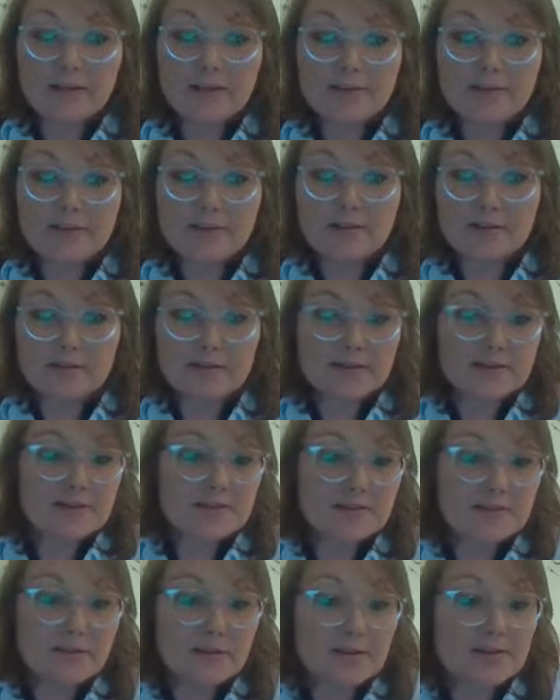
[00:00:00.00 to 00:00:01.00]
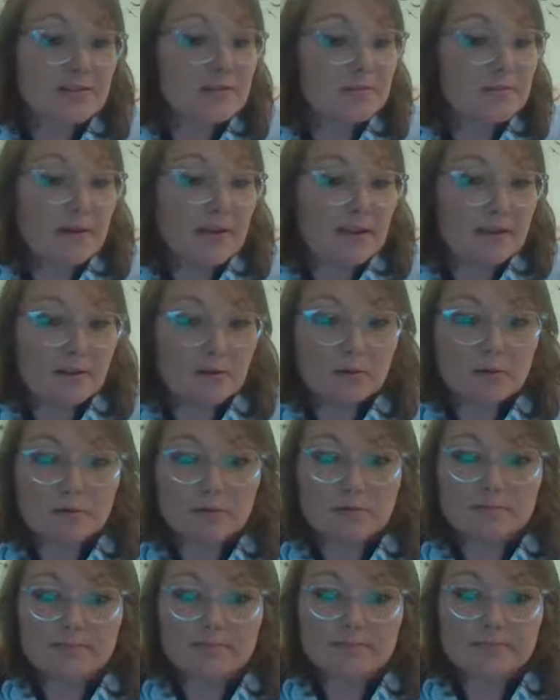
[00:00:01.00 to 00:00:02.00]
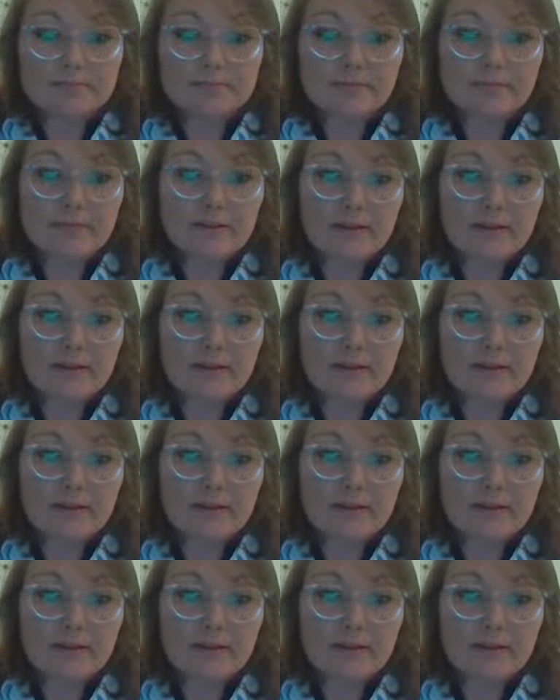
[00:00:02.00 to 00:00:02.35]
values along this coastal plain at all.